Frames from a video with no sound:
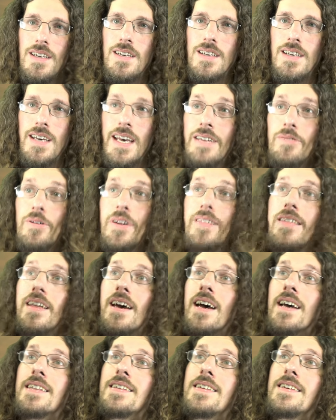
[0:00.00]
And with
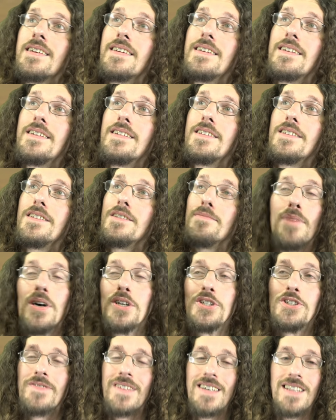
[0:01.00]
that, the
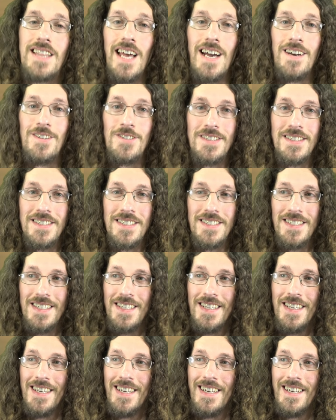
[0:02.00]
March of the Clowns
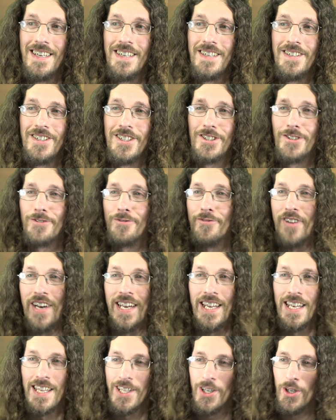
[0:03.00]
is
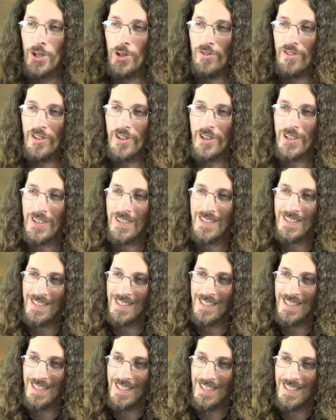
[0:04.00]
finally over.
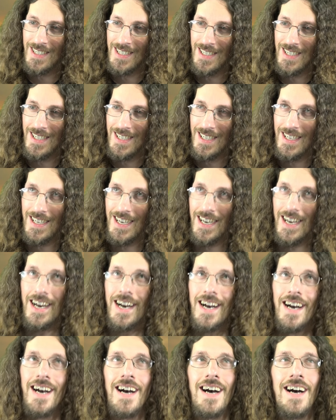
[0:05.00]

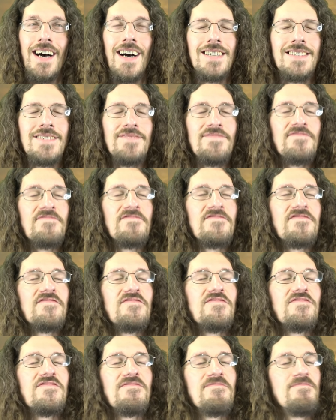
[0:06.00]
Ah,
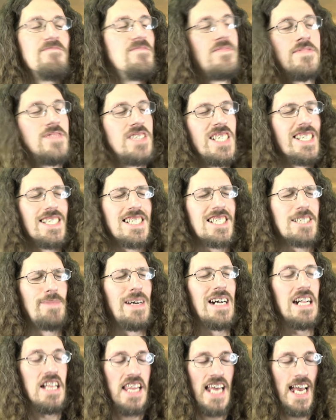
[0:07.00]
do you
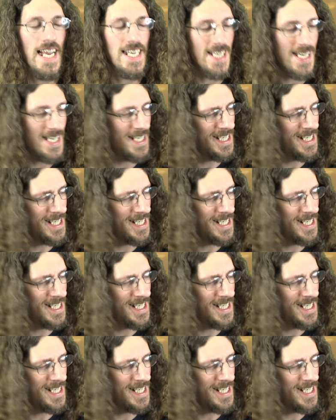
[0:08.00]
smell that?